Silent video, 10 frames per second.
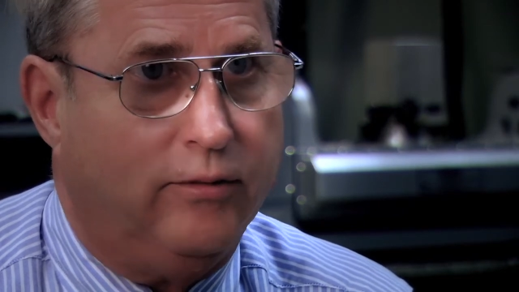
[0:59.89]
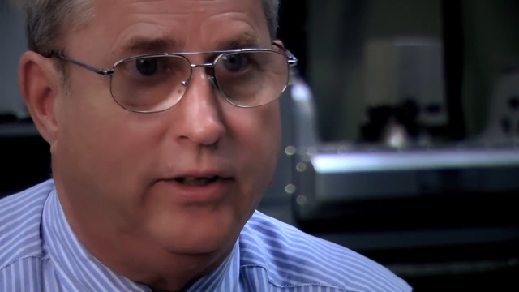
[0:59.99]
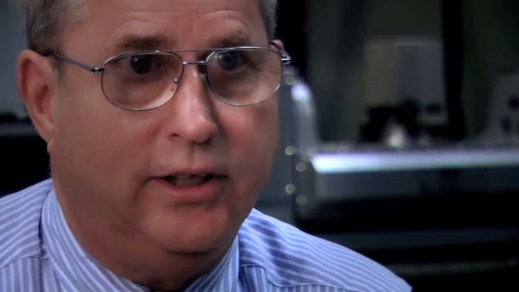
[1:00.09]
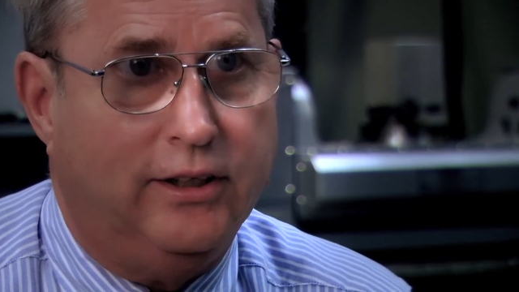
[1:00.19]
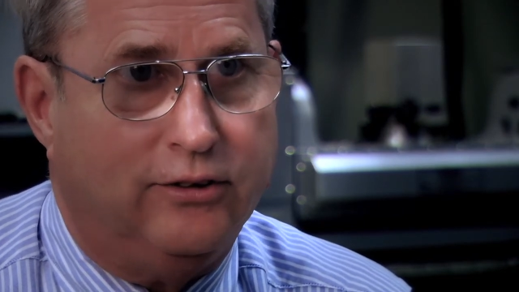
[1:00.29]
We
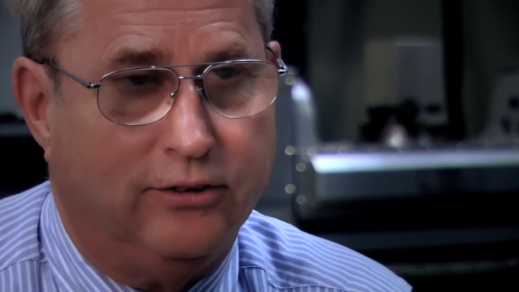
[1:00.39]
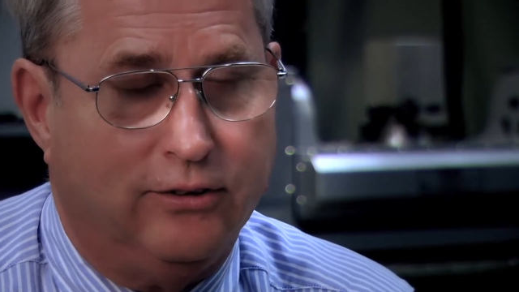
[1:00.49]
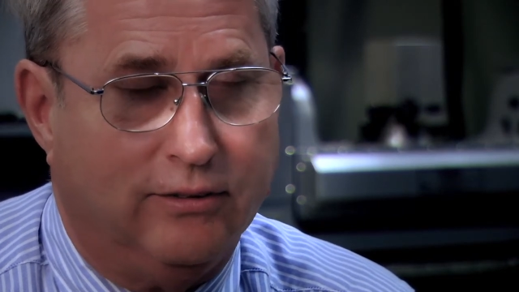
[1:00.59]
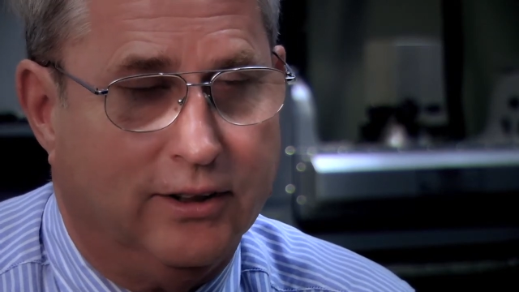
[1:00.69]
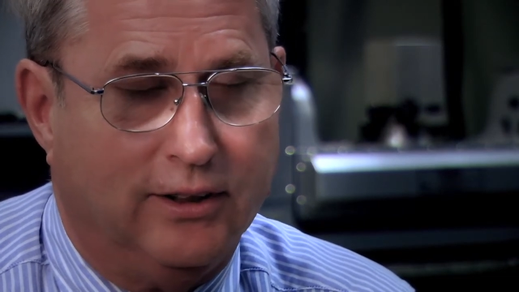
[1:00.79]

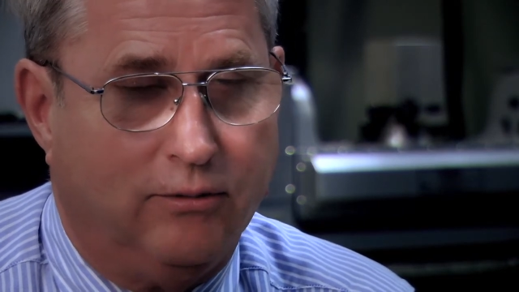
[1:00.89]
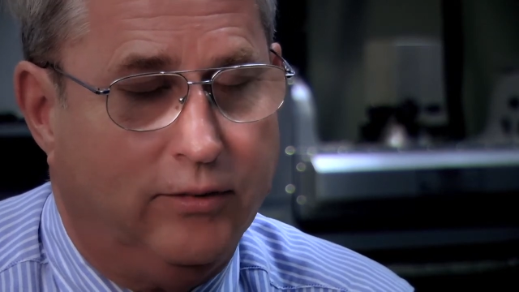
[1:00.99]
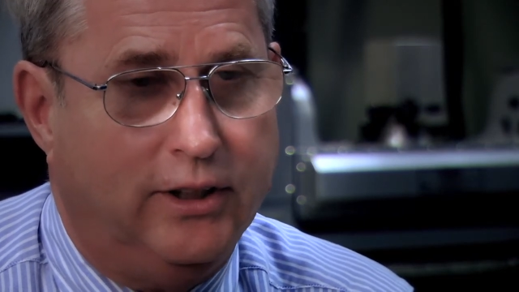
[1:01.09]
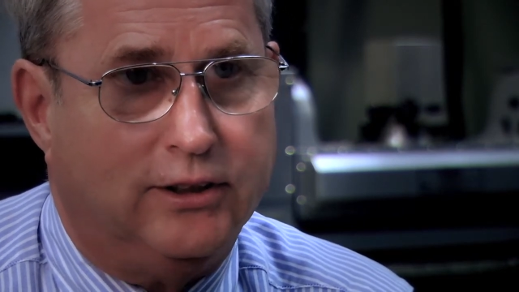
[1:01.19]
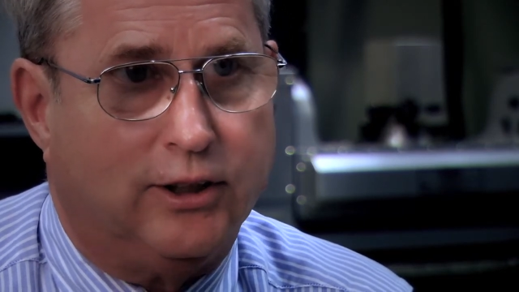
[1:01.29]

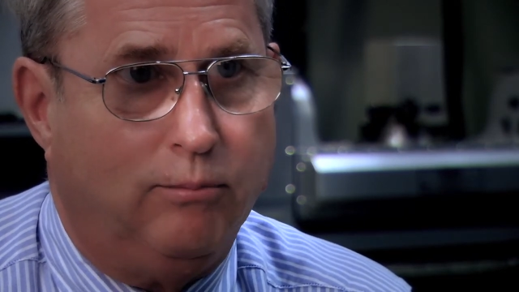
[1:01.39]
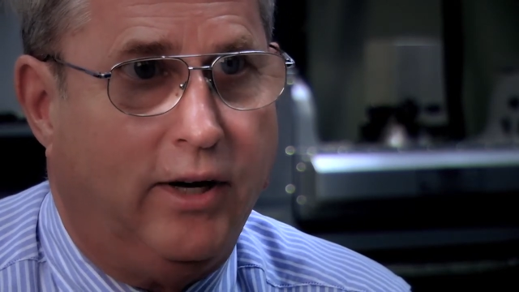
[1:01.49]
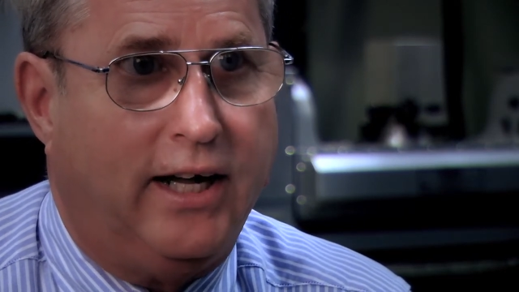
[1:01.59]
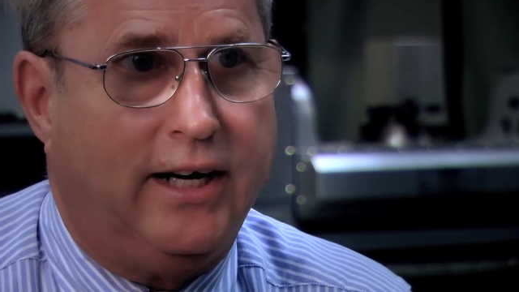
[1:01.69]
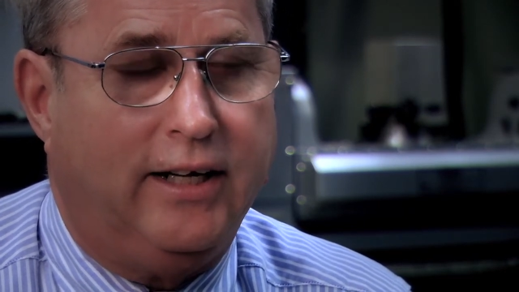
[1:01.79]
need
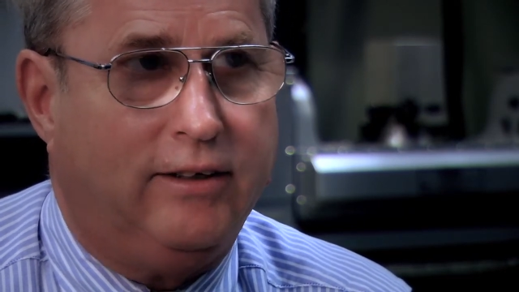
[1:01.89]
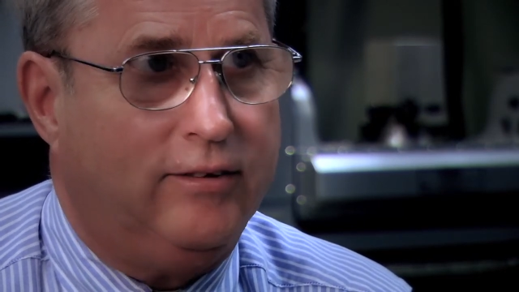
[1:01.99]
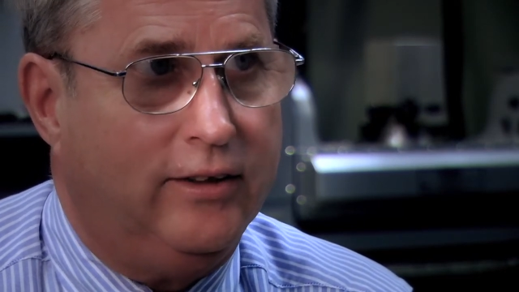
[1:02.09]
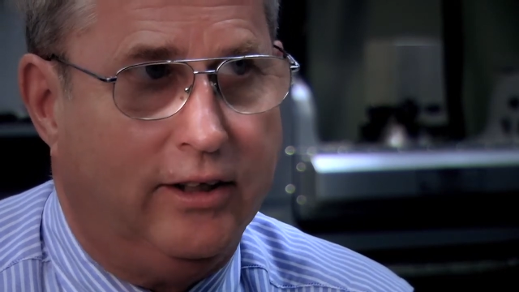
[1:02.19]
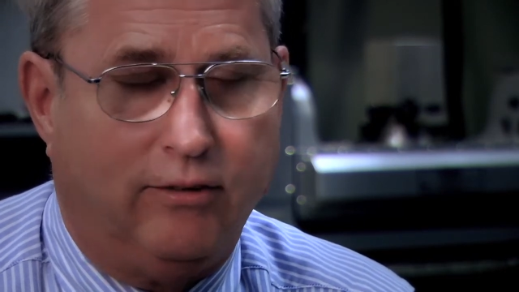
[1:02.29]
somebody,
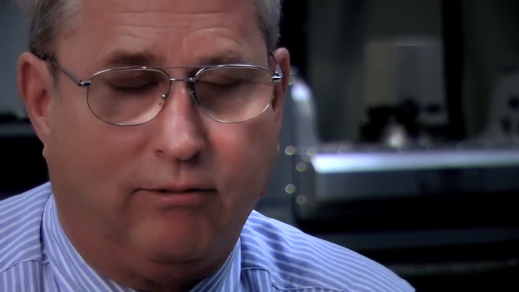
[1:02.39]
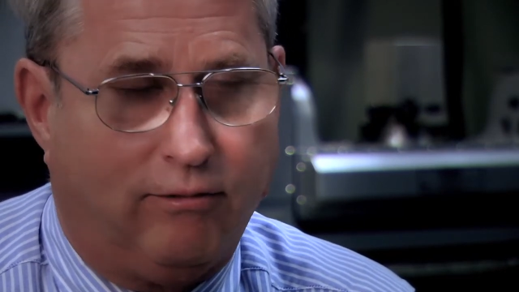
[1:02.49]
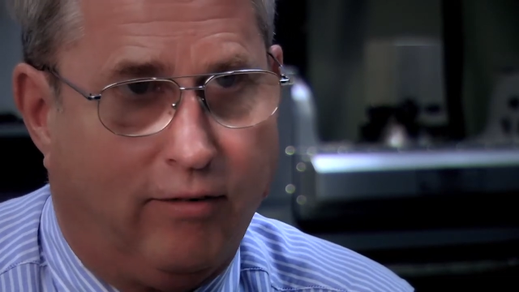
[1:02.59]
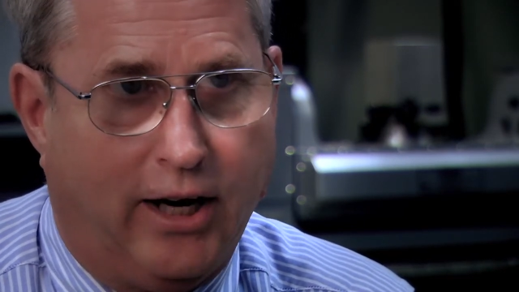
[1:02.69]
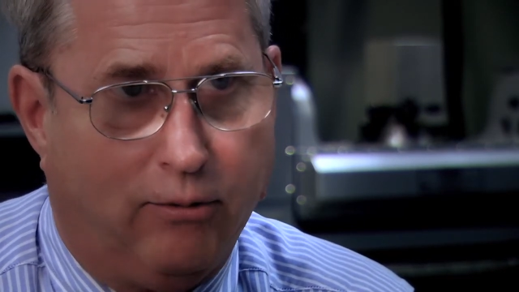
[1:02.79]
you know,
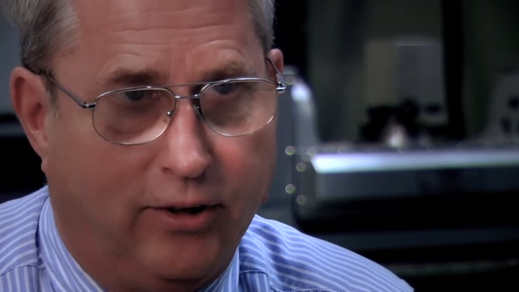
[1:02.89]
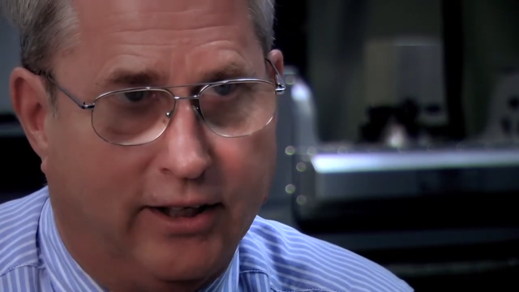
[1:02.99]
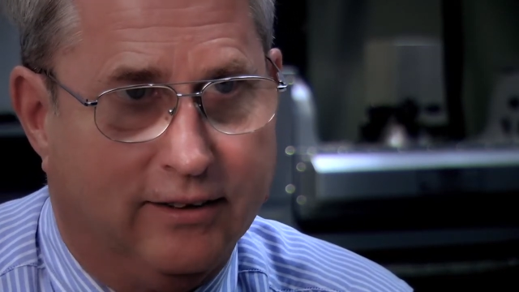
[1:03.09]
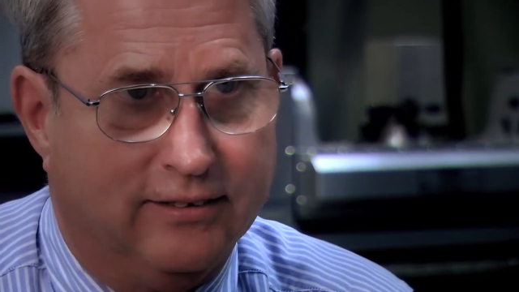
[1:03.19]
right away.